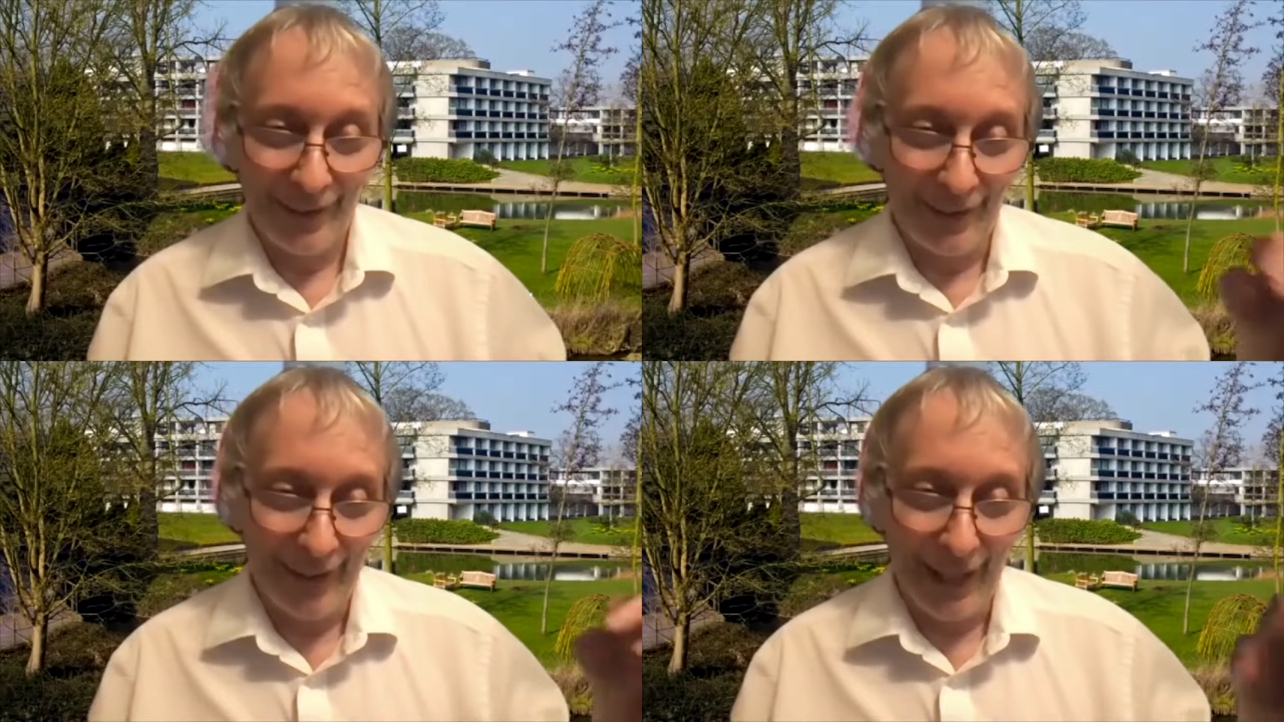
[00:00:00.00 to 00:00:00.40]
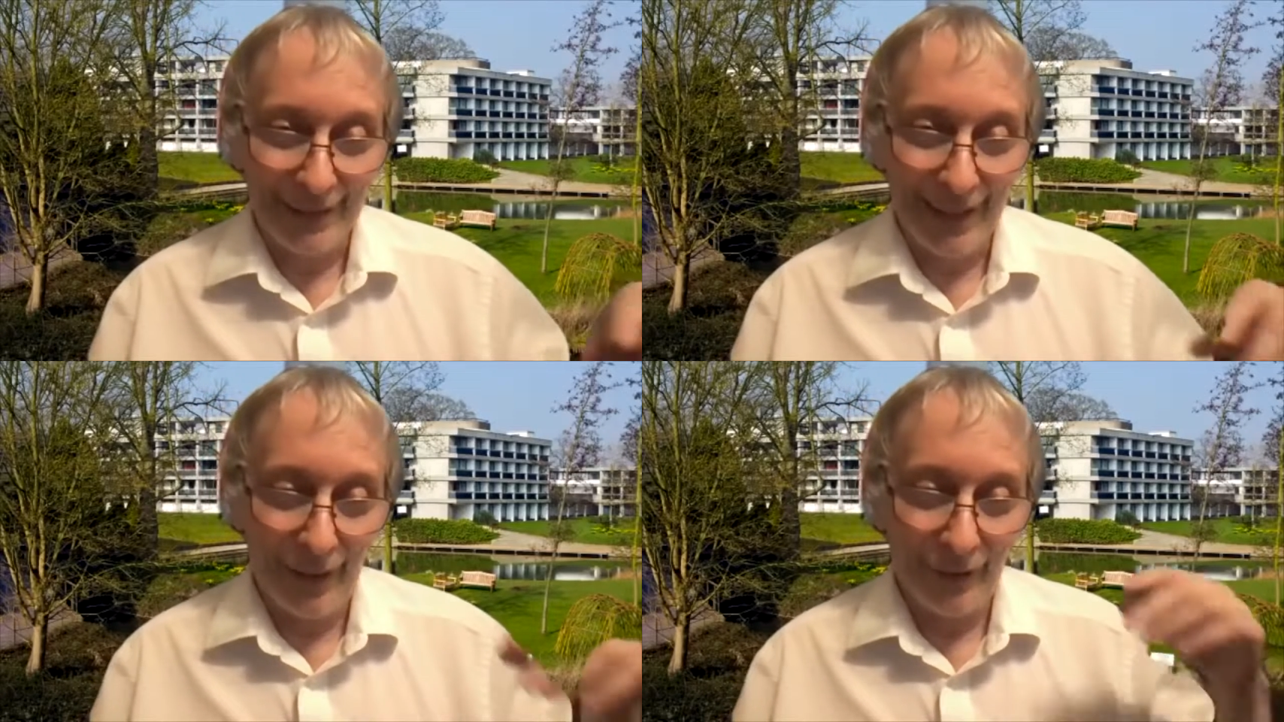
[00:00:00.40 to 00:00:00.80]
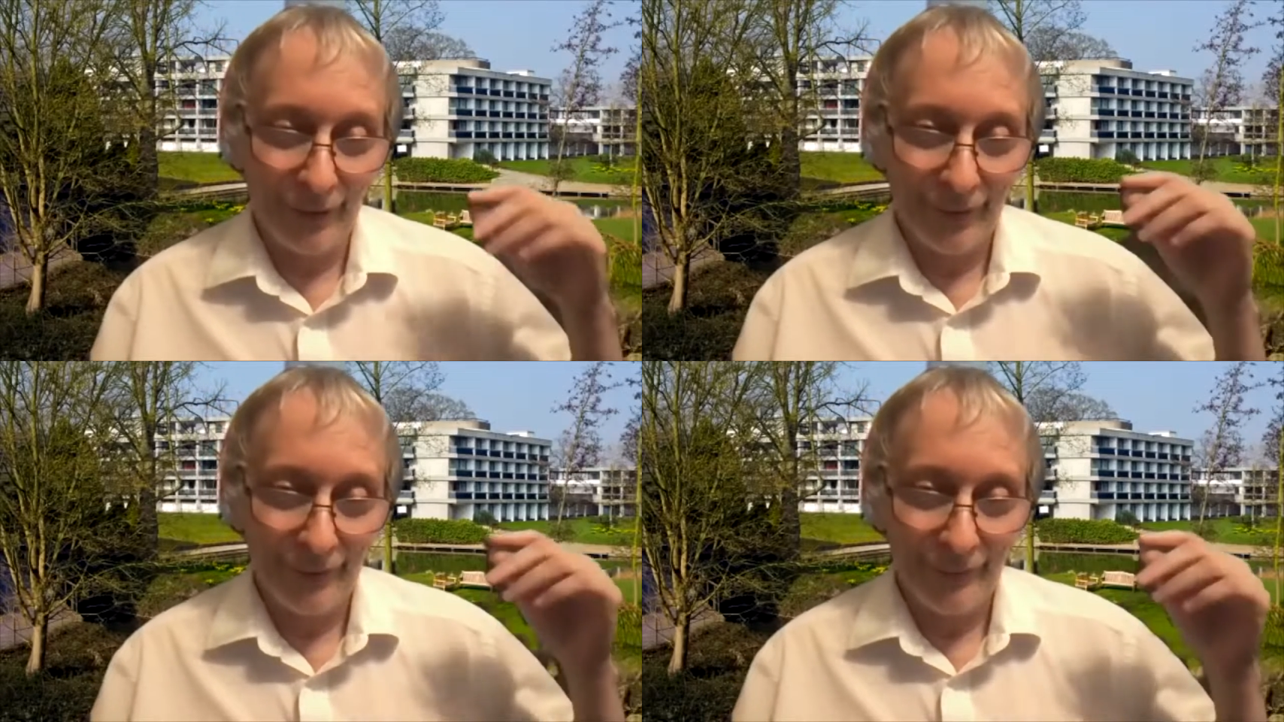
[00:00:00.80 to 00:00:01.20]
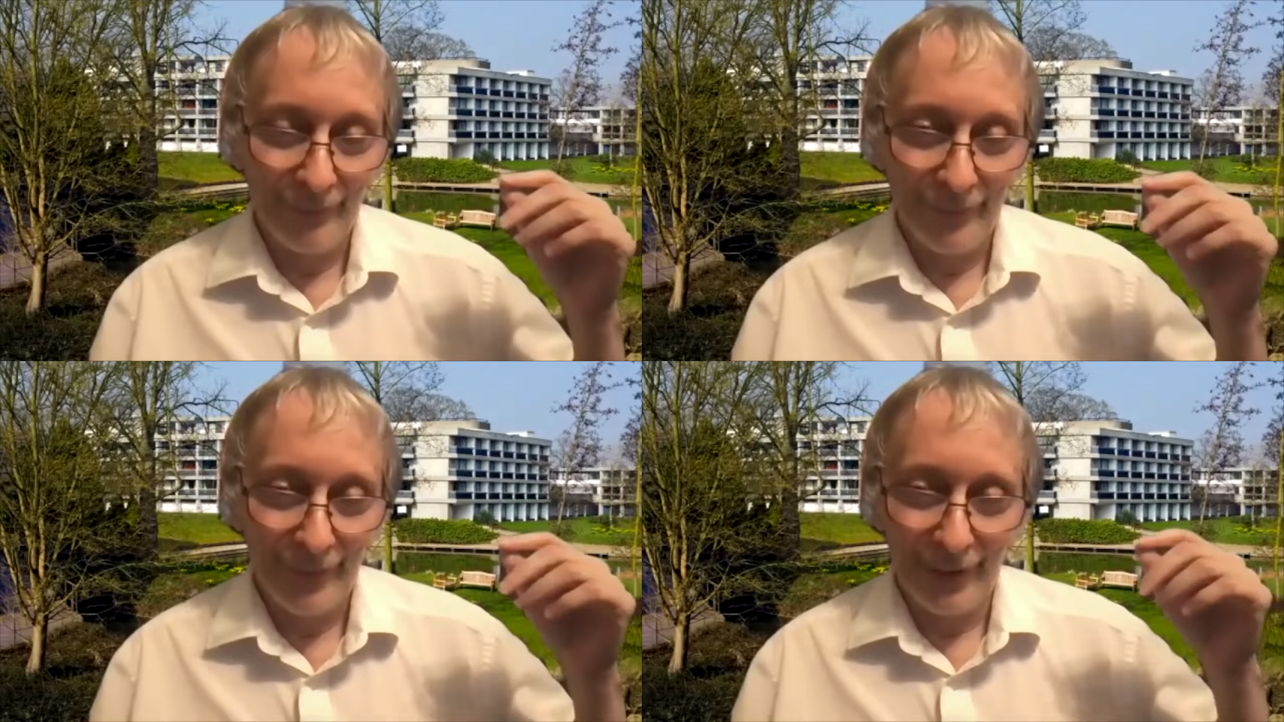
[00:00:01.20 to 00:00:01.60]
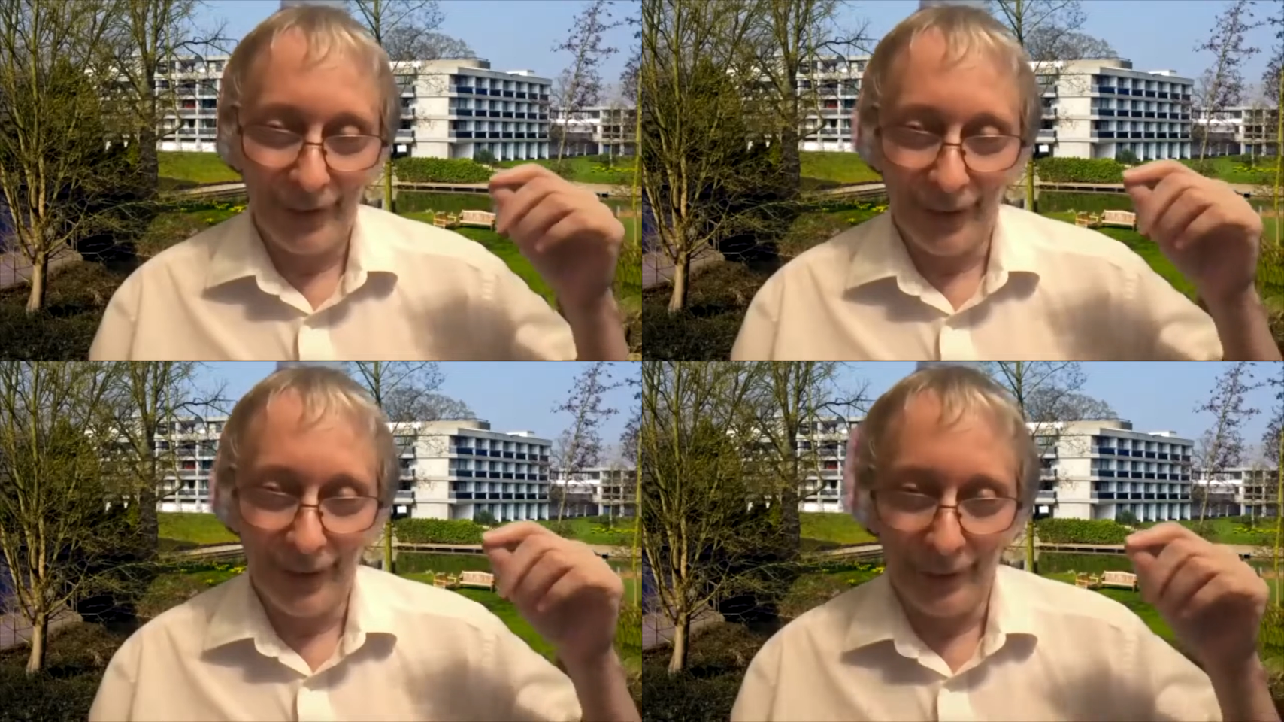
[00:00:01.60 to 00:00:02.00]
That's how
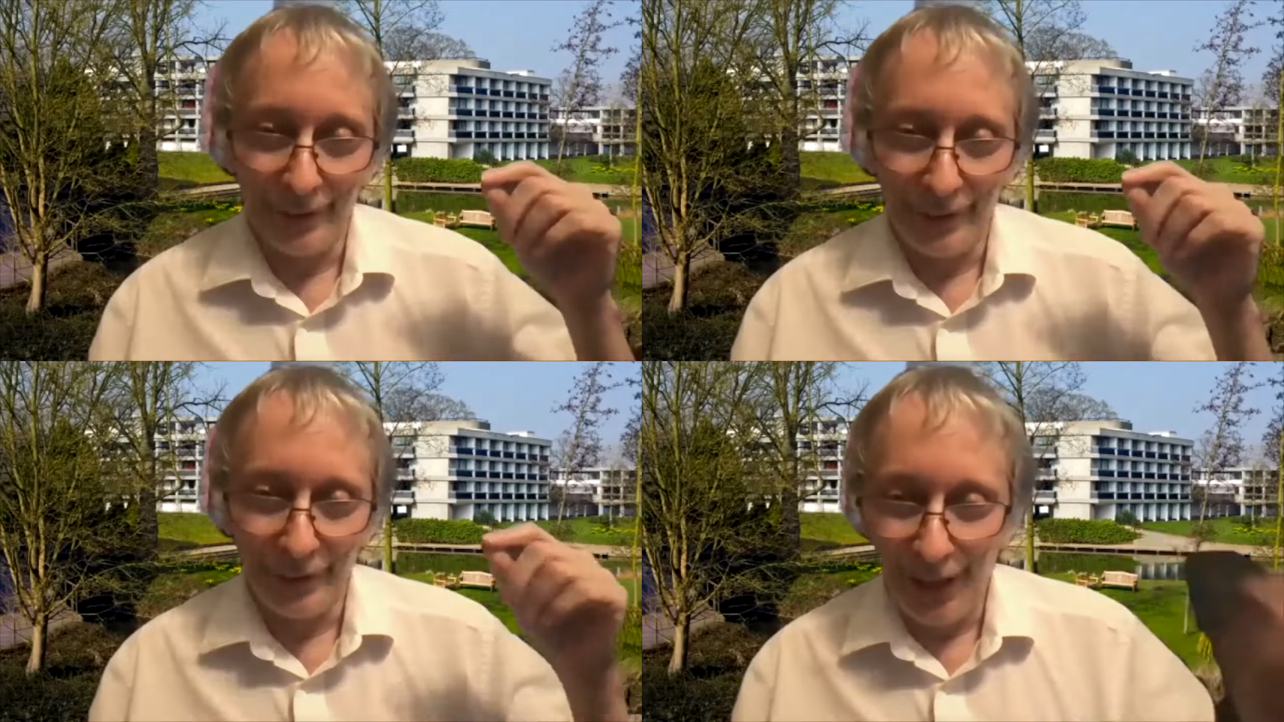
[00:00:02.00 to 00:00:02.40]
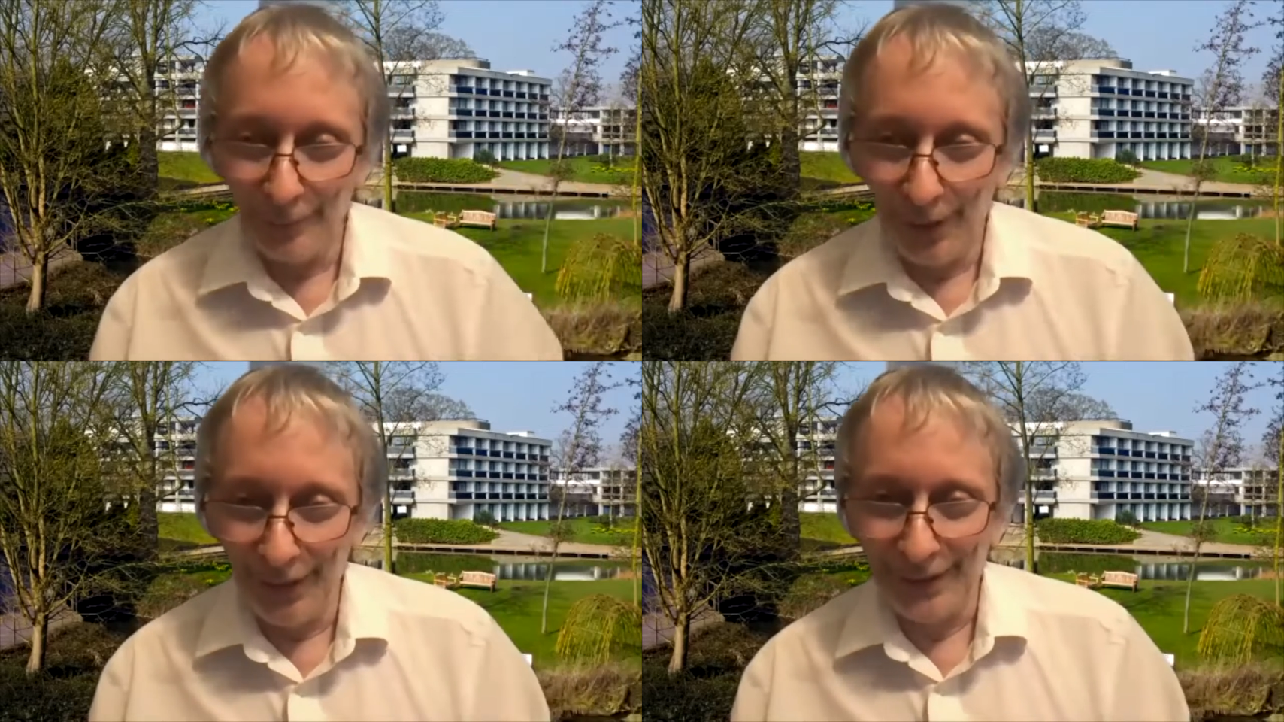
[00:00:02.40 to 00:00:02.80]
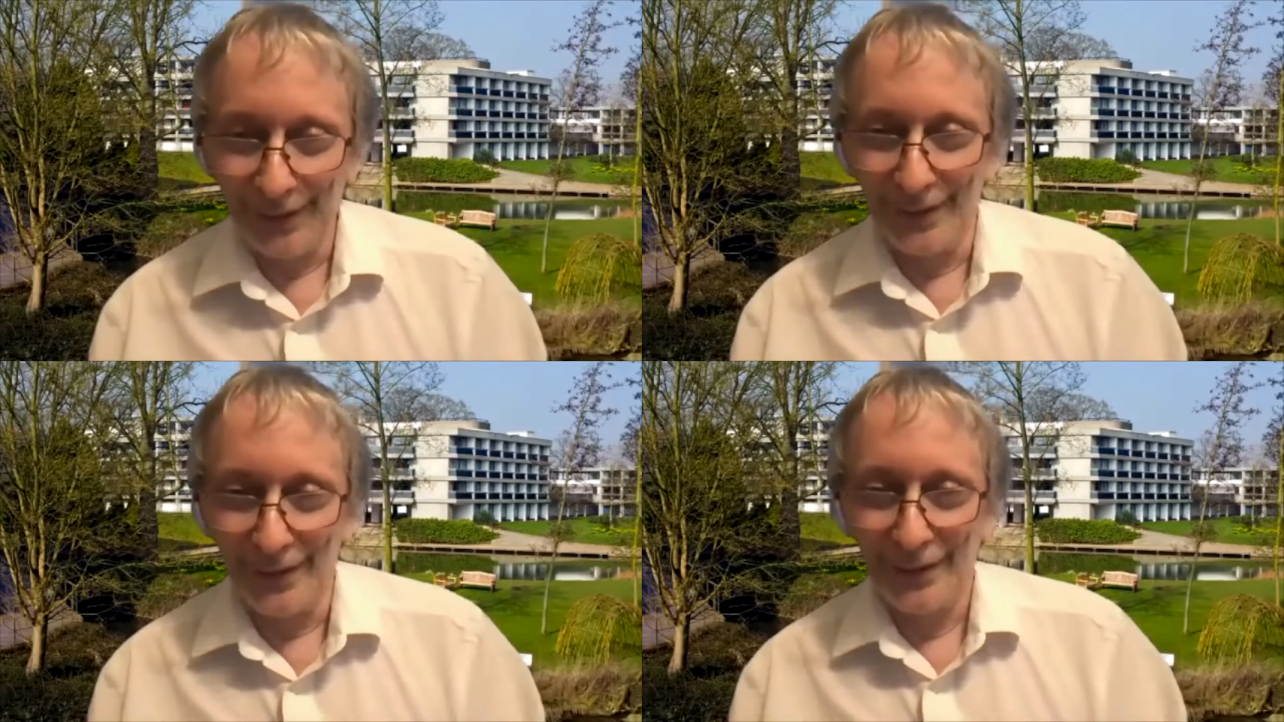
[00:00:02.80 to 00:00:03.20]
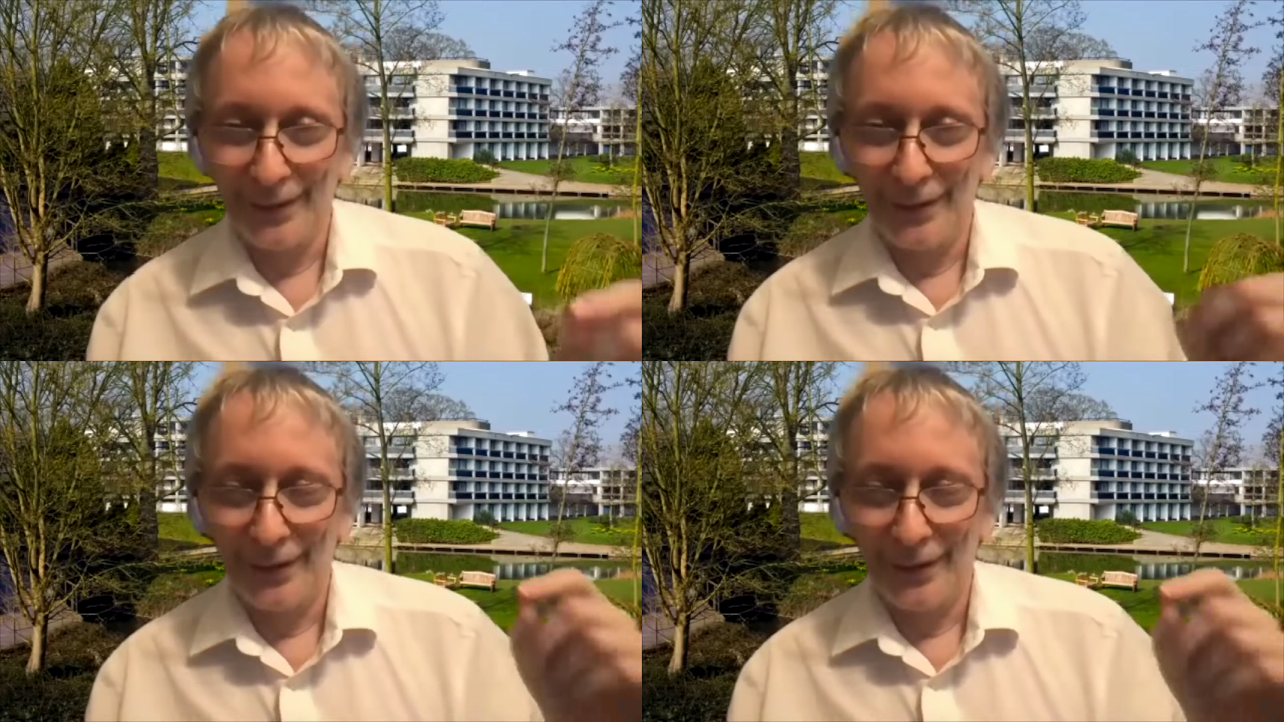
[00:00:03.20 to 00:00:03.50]
grandmasters